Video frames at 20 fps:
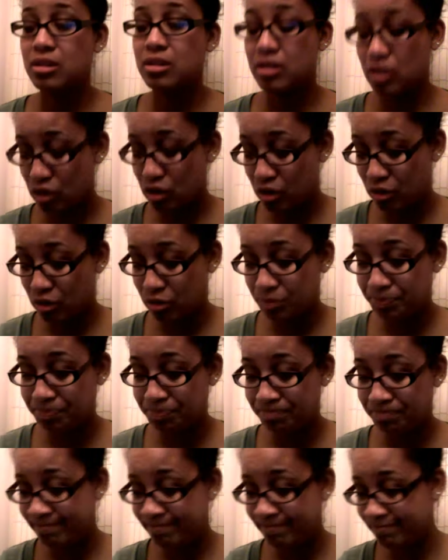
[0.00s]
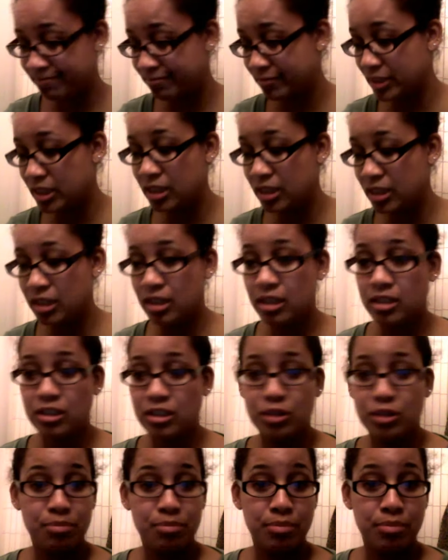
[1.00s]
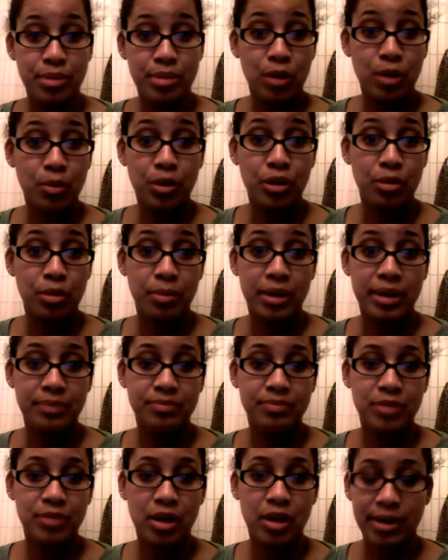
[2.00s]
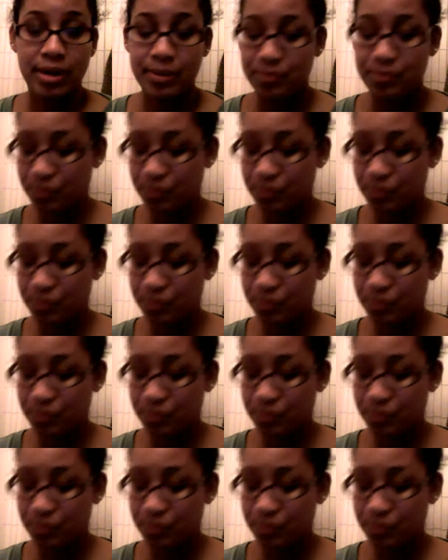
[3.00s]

So bear with me. Alright.